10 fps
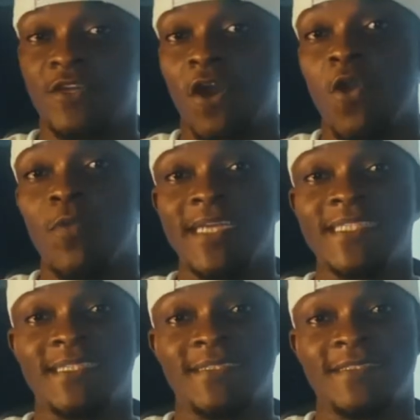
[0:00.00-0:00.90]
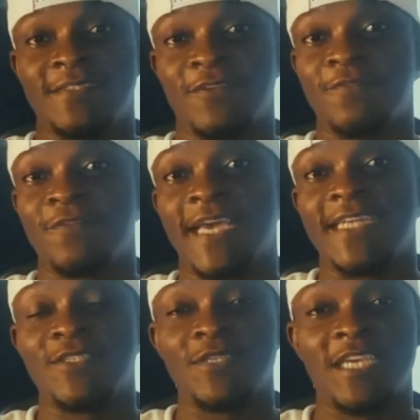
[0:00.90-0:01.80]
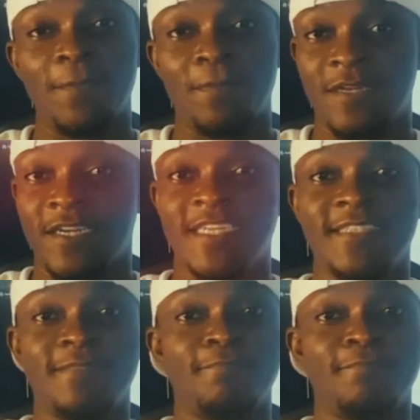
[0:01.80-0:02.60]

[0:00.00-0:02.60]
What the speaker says: As always, don't forget to keep learning,